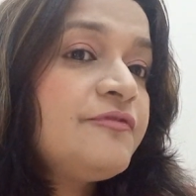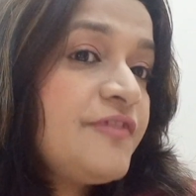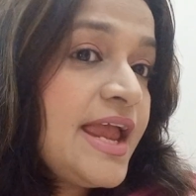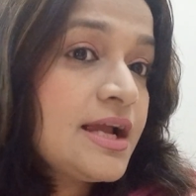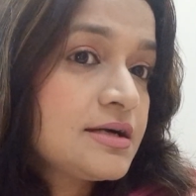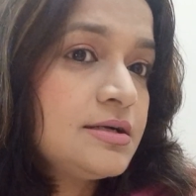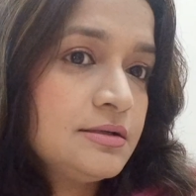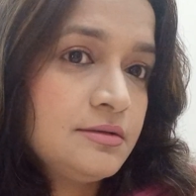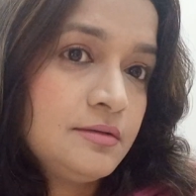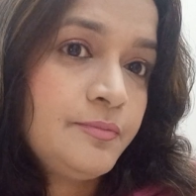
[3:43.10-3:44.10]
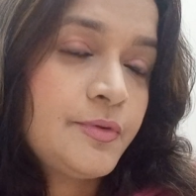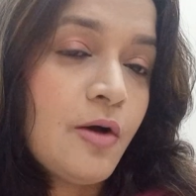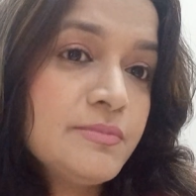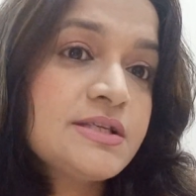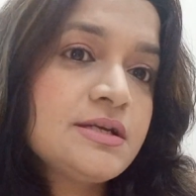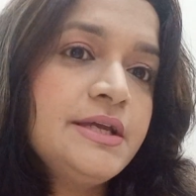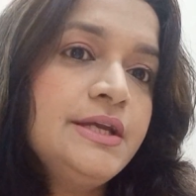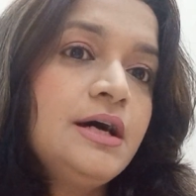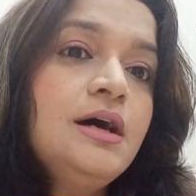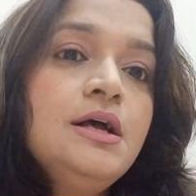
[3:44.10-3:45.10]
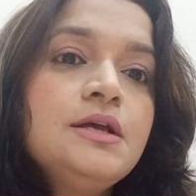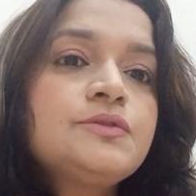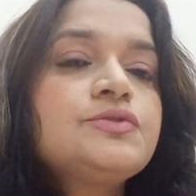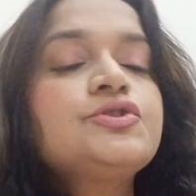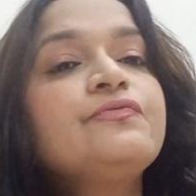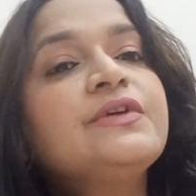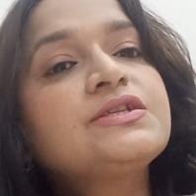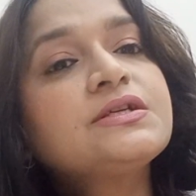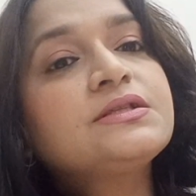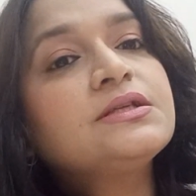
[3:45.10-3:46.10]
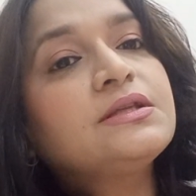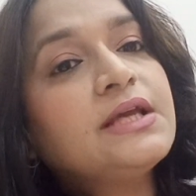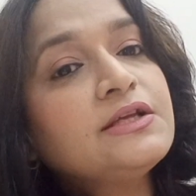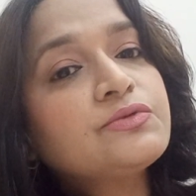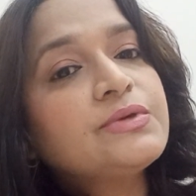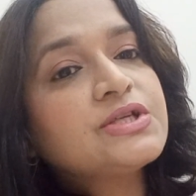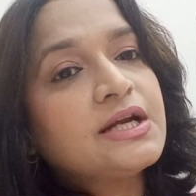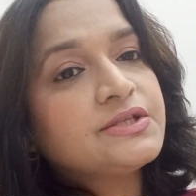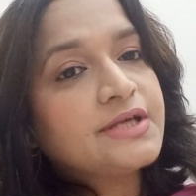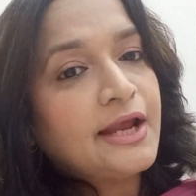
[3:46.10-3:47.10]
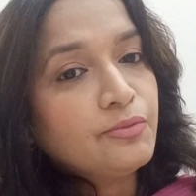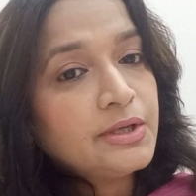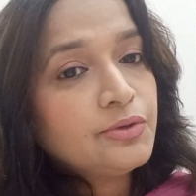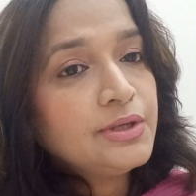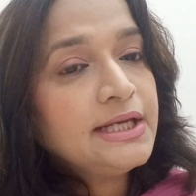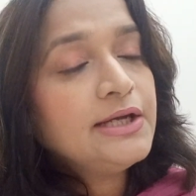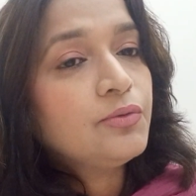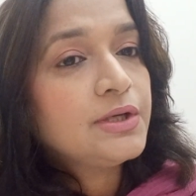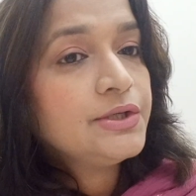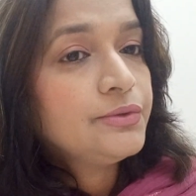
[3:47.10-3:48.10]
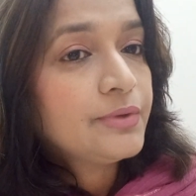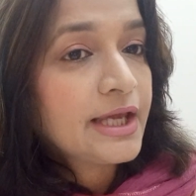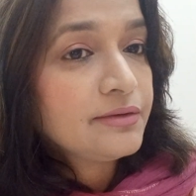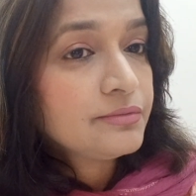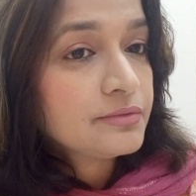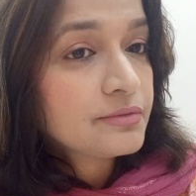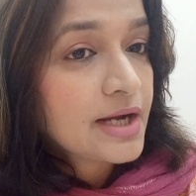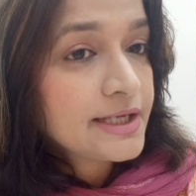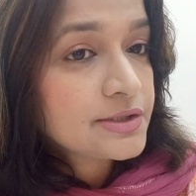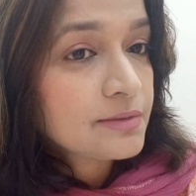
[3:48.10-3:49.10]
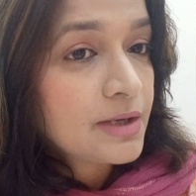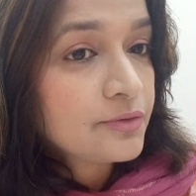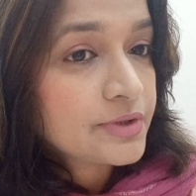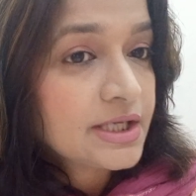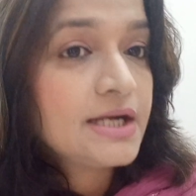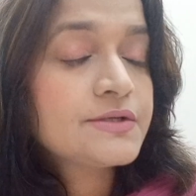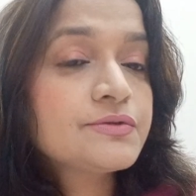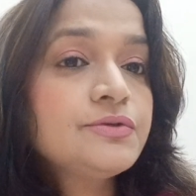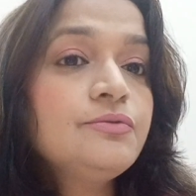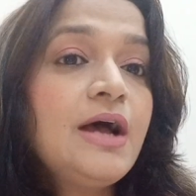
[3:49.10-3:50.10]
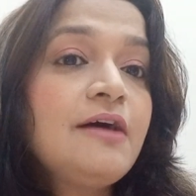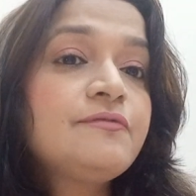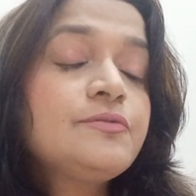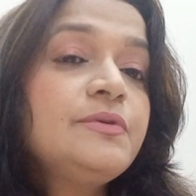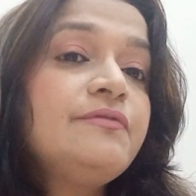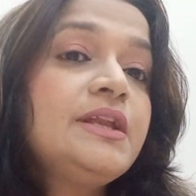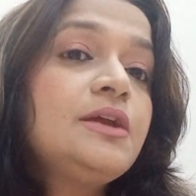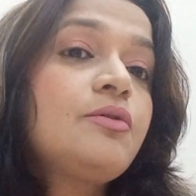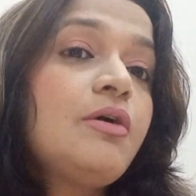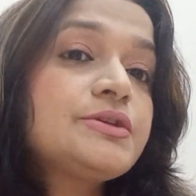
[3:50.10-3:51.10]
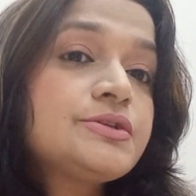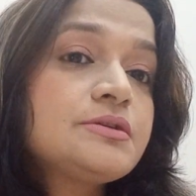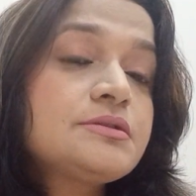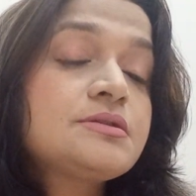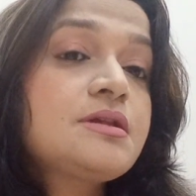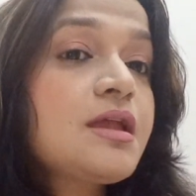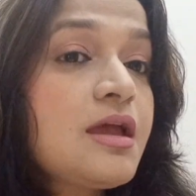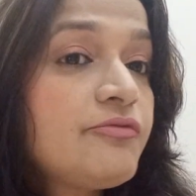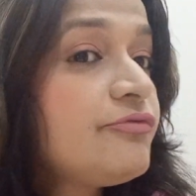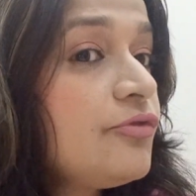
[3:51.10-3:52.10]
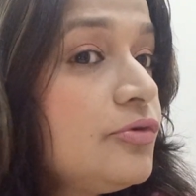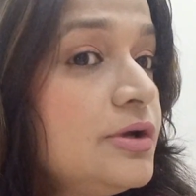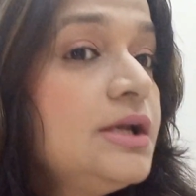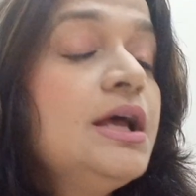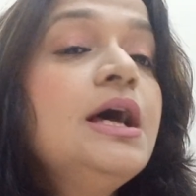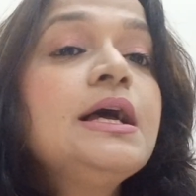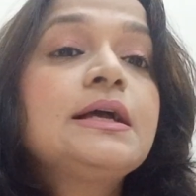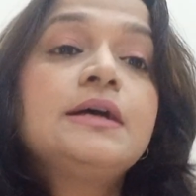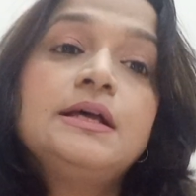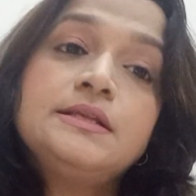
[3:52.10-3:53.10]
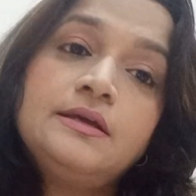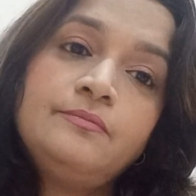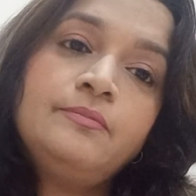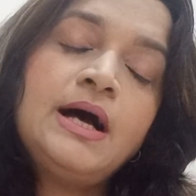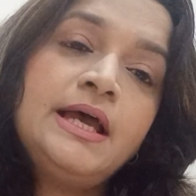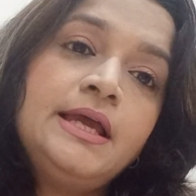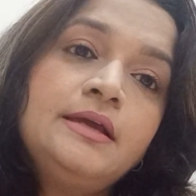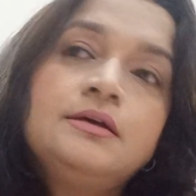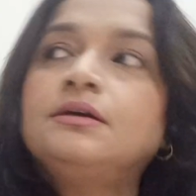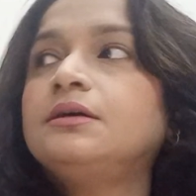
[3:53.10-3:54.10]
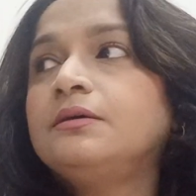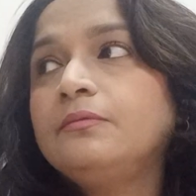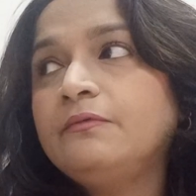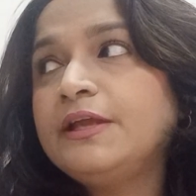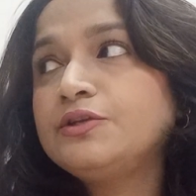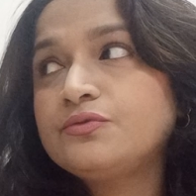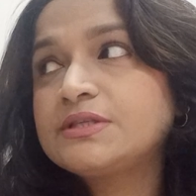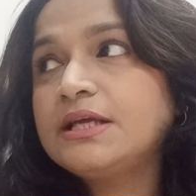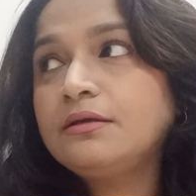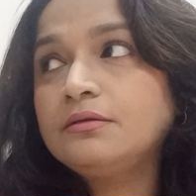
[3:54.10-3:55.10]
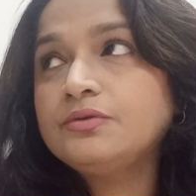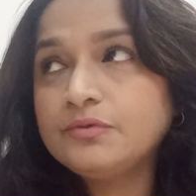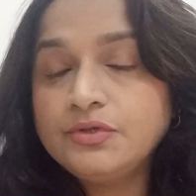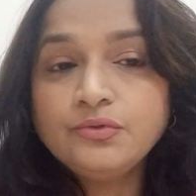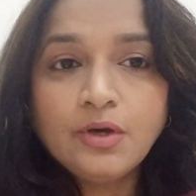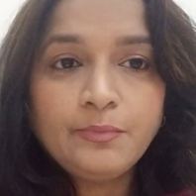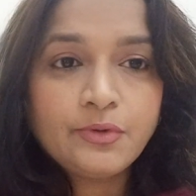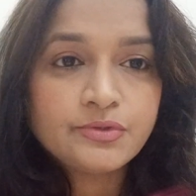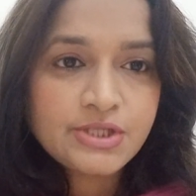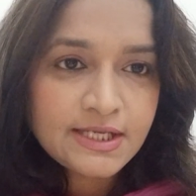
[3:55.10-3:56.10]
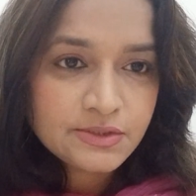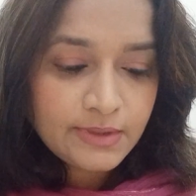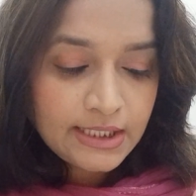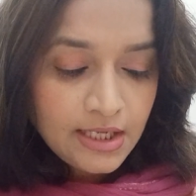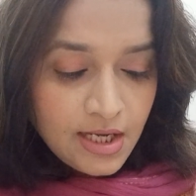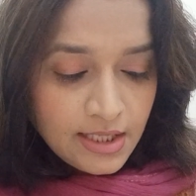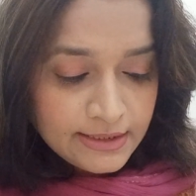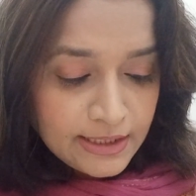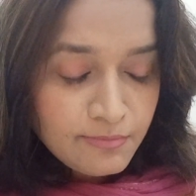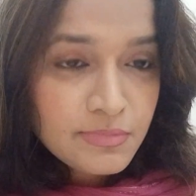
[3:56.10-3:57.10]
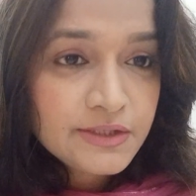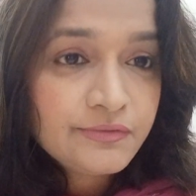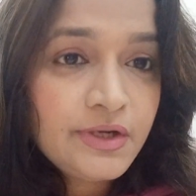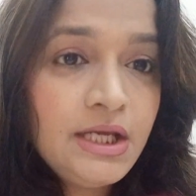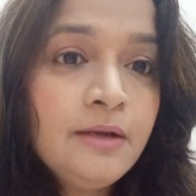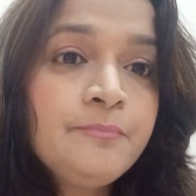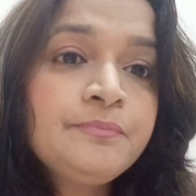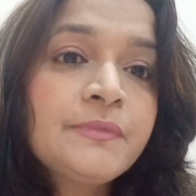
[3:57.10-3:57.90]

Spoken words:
fake promiser here, to which the things which are genuine, only you can write about that. So you have to be very cautious, careful by when using you approach as well. Number three,